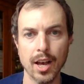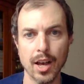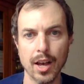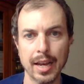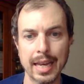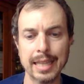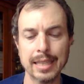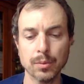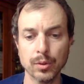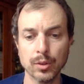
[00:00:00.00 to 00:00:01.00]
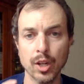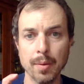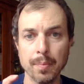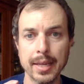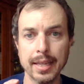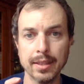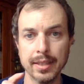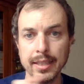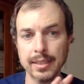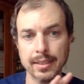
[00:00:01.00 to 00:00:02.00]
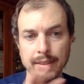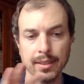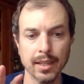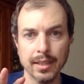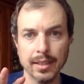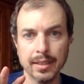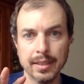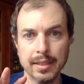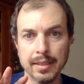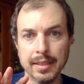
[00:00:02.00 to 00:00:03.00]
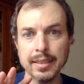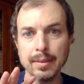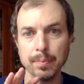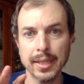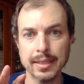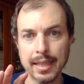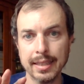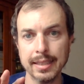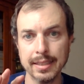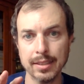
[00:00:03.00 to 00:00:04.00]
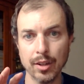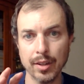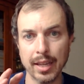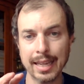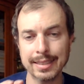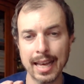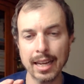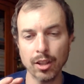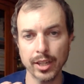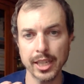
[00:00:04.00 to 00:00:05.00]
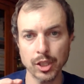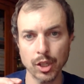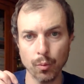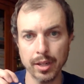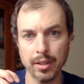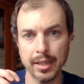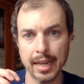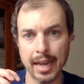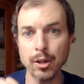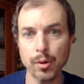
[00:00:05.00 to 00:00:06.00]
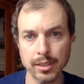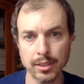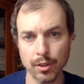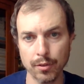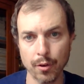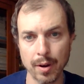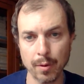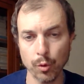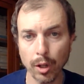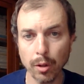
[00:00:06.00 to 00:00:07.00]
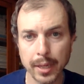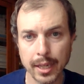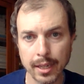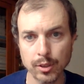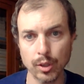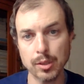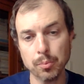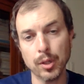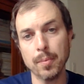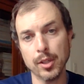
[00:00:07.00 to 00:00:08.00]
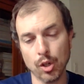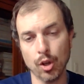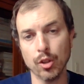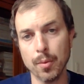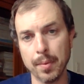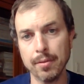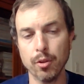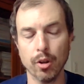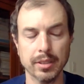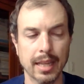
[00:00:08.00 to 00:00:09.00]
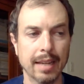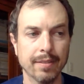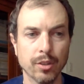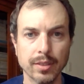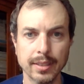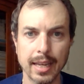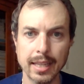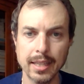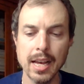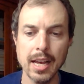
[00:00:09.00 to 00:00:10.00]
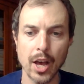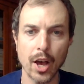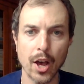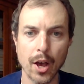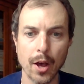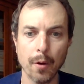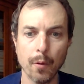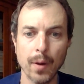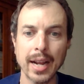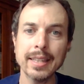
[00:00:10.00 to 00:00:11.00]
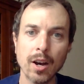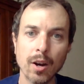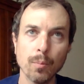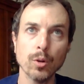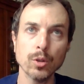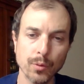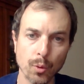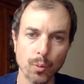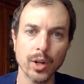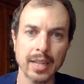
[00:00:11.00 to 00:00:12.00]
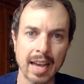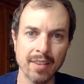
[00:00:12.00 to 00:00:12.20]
uh, it's going to be this this means that this is the exact location when the entrance of the REM will be. So it's pretty much on the main floors, as you said. Uh, right now, most of the work